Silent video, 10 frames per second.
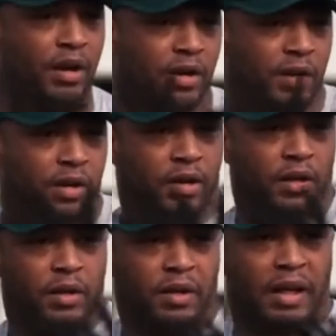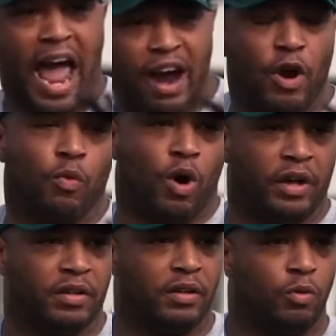his
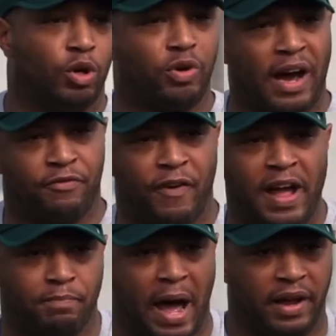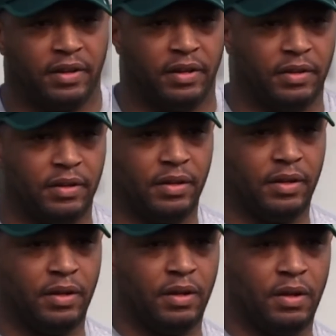Burroughs Award. You go to
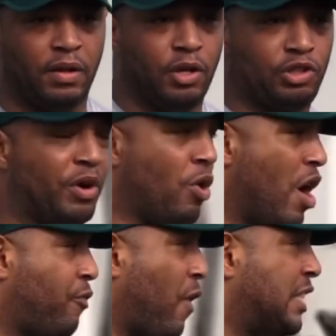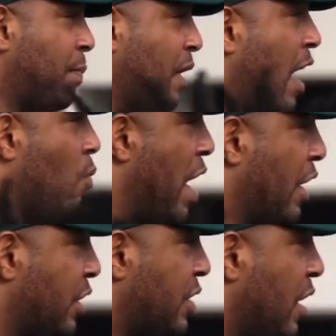Iowa, who wants to run
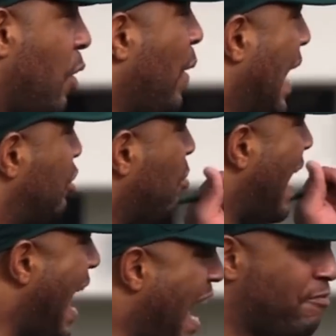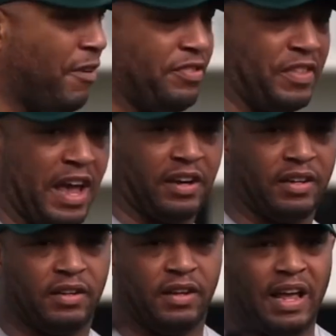the ball, who wants to play
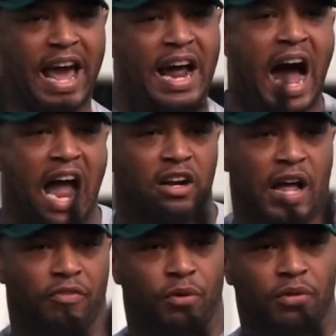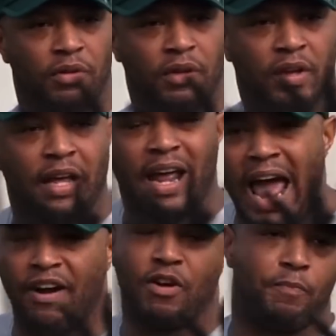at a slower pace, but you
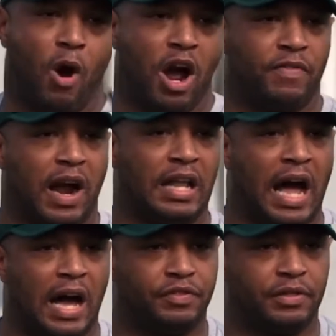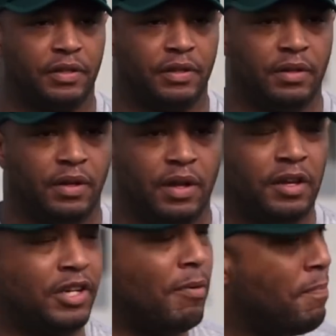also play with a former
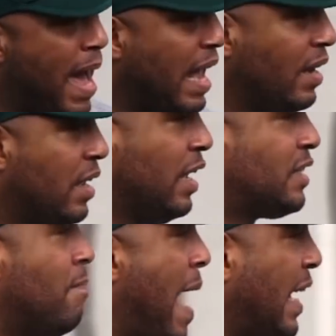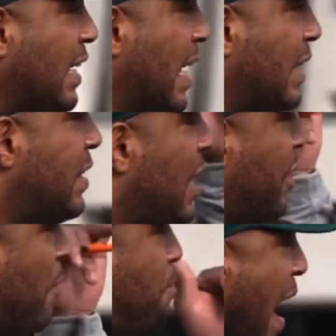quarterback. Iowa,
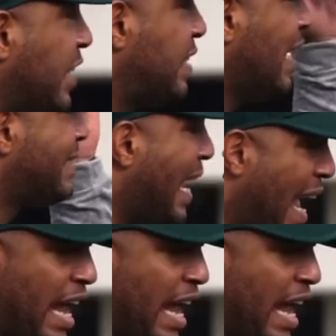people are saying they are